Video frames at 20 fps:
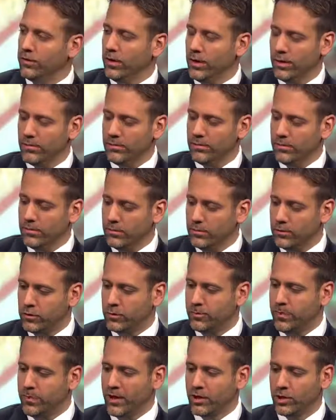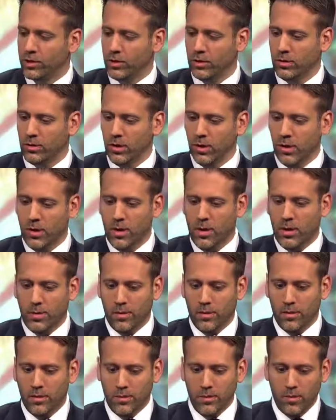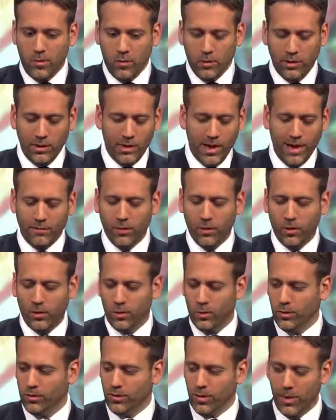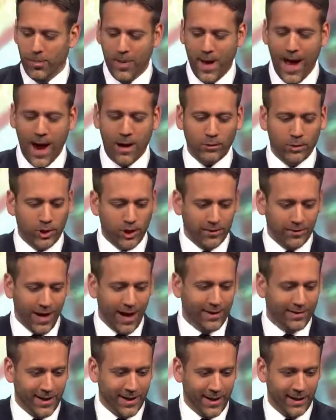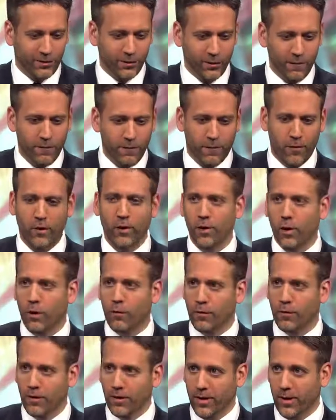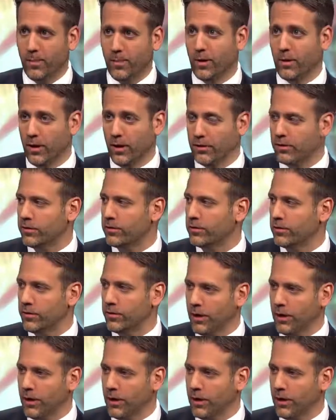a special level, or was it a pouch, in Dante's Inferno for the hypocrites.